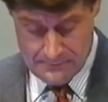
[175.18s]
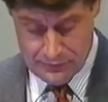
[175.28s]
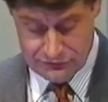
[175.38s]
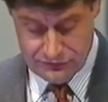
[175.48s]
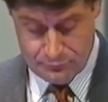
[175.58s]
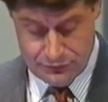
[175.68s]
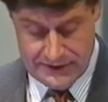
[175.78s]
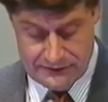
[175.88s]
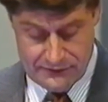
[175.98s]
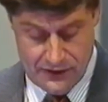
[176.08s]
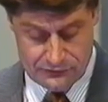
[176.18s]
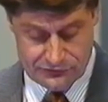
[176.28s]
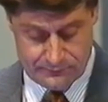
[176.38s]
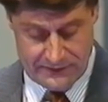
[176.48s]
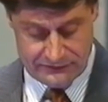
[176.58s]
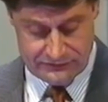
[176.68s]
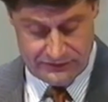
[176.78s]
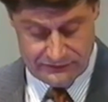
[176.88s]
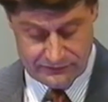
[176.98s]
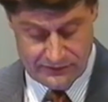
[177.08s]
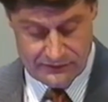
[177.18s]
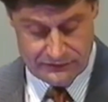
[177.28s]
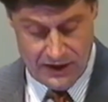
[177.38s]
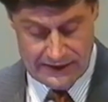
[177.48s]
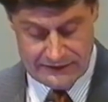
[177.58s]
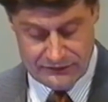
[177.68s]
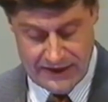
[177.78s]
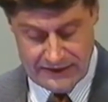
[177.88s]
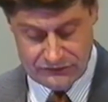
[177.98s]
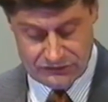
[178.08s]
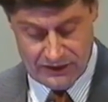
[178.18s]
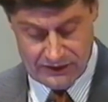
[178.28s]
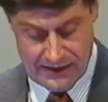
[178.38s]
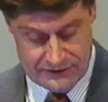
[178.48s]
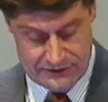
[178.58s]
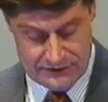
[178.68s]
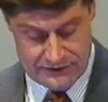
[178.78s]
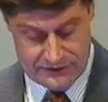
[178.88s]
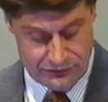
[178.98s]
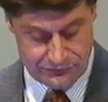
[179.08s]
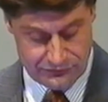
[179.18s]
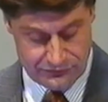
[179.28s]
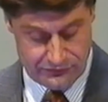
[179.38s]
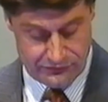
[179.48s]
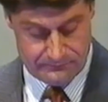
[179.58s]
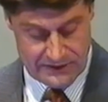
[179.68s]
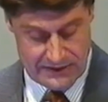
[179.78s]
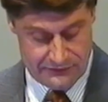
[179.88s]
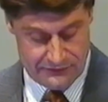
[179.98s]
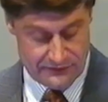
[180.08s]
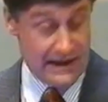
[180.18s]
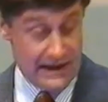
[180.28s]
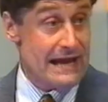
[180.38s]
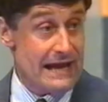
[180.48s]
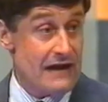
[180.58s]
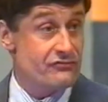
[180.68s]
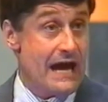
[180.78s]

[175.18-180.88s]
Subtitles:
but to breed those species that are in danger and introduce them into their natural